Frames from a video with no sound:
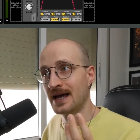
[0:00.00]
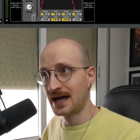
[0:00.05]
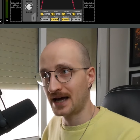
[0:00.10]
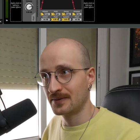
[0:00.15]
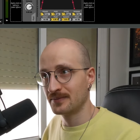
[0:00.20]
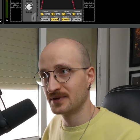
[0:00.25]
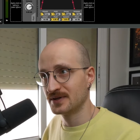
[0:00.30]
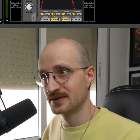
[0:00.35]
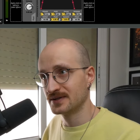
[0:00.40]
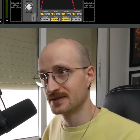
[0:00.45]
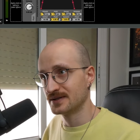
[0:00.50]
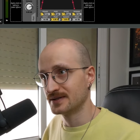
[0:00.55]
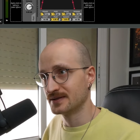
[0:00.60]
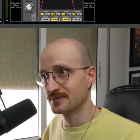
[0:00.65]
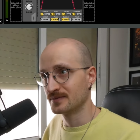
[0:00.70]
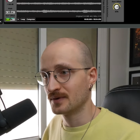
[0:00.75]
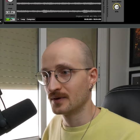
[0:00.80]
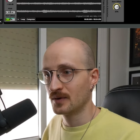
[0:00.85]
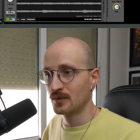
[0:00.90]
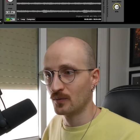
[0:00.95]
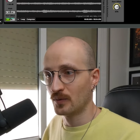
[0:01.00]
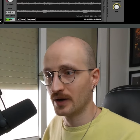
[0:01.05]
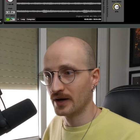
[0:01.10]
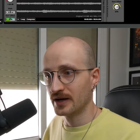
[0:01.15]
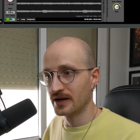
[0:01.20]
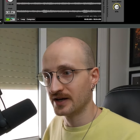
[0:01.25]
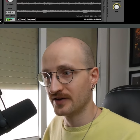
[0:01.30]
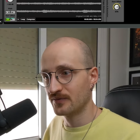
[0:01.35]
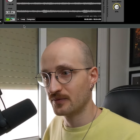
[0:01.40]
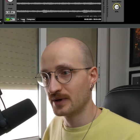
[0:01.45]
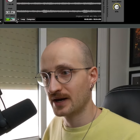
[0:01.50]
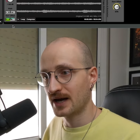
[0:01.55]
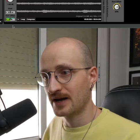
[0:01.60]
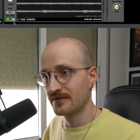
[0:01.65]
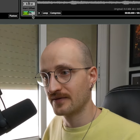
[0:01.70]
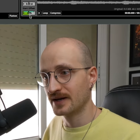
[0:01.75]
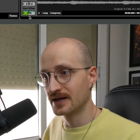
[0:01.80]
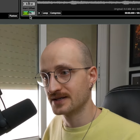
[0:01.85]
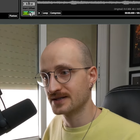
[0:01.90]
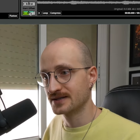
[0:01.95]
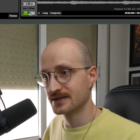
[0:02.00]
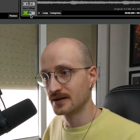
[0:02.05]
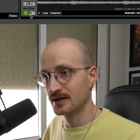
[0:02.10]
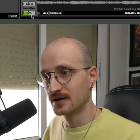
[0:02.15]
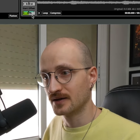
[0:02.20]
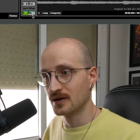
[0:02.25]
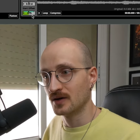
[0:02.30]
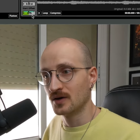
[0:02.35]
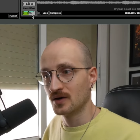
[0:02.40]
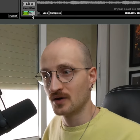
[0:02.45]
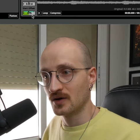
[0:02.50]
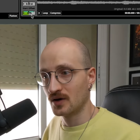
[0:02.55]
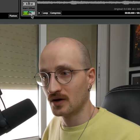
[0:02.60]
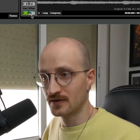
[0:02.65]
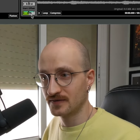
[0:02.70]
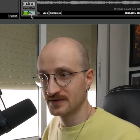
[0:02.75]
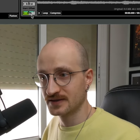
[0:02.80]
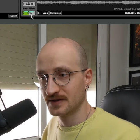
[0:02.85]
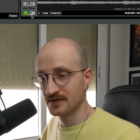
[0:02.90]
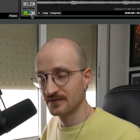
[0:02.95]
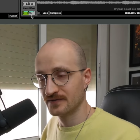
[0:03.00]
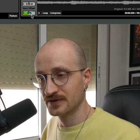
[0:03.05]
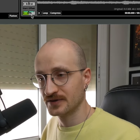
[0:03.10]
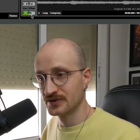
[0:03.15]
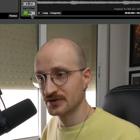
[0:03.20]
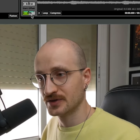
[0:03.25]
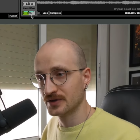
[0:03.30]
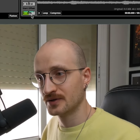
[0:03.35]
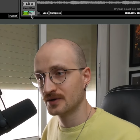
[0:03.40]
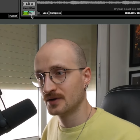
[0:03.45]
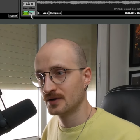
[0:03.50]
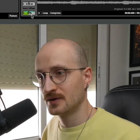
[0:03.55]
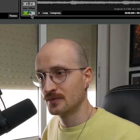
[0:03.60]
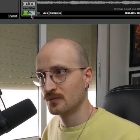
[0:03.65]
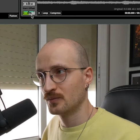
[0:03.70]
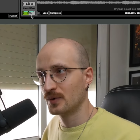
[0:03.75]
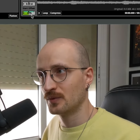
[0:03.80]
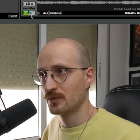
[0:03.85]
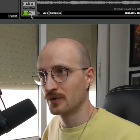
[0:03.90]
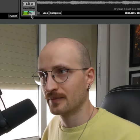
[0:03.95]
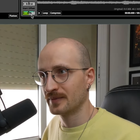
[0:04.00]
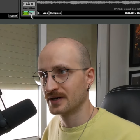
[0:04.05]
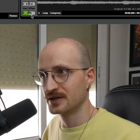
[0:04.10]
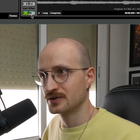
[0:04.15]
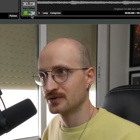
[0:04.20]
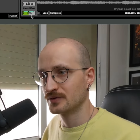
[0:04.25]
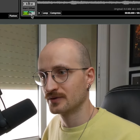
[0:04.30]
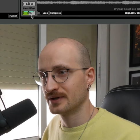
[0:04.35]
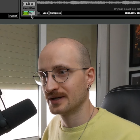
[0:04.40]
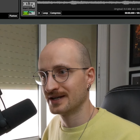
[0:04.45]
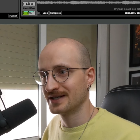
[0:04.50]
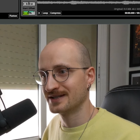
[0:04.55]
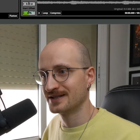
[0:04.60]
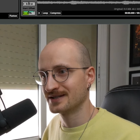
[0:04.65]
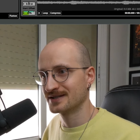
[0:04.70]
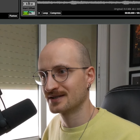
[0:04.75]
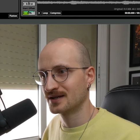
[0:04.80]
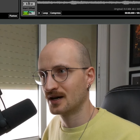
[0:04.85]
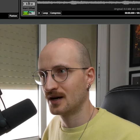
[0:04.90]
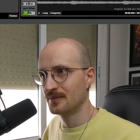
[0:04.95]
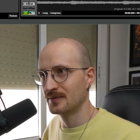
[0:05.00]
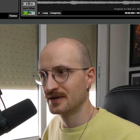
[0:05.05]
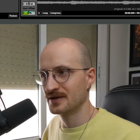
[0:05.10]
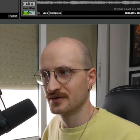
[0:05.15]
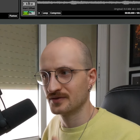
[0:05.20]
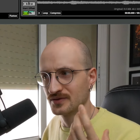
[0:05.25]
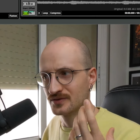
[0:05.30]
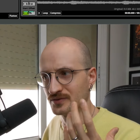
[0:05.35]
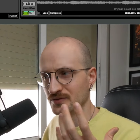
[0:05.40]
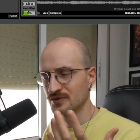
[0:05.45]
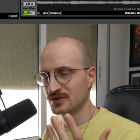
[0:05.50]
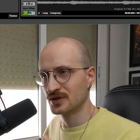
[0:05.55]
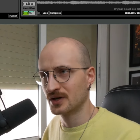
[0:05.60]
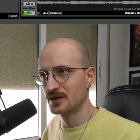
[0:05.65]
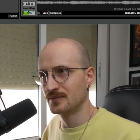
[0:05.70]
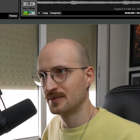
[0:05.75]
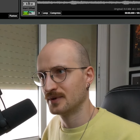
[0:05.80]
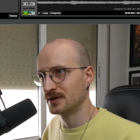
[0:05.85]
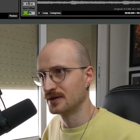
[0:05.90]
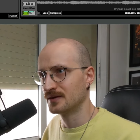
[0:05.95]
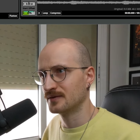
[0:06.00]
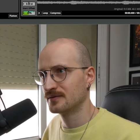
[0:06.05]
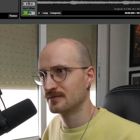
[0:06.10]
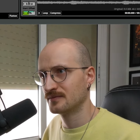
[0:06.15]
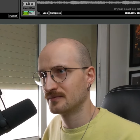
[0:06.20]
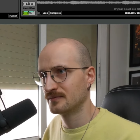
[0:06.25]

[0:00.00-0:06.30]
ambiances, where if we have a start offset feature, we want to make sure that it doesn't come in too sharply.